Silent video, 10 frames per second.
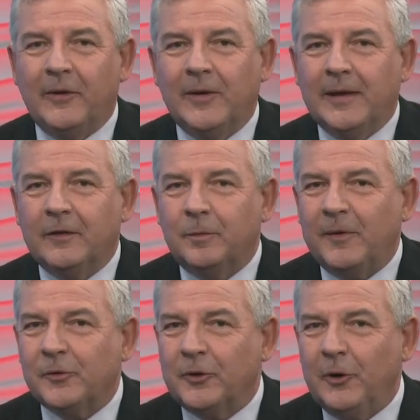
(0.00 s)
you can get a
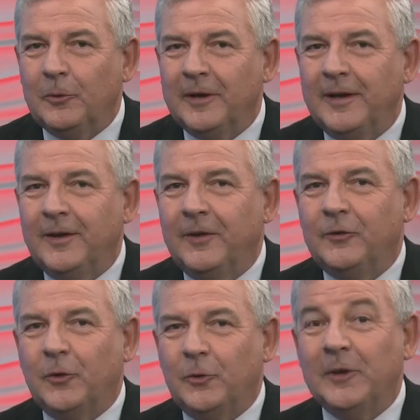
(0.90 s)
special code
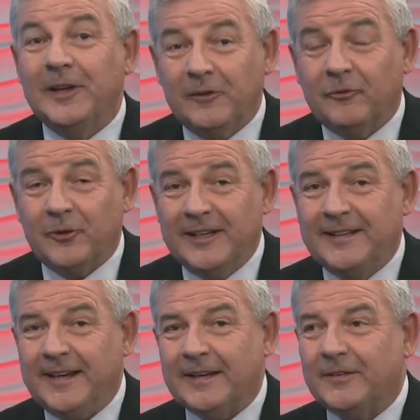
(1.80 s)
so you can get free
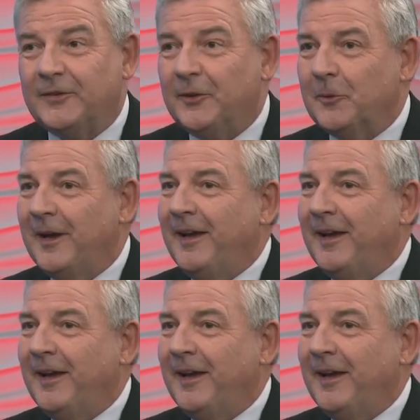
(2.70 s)
tickets, too.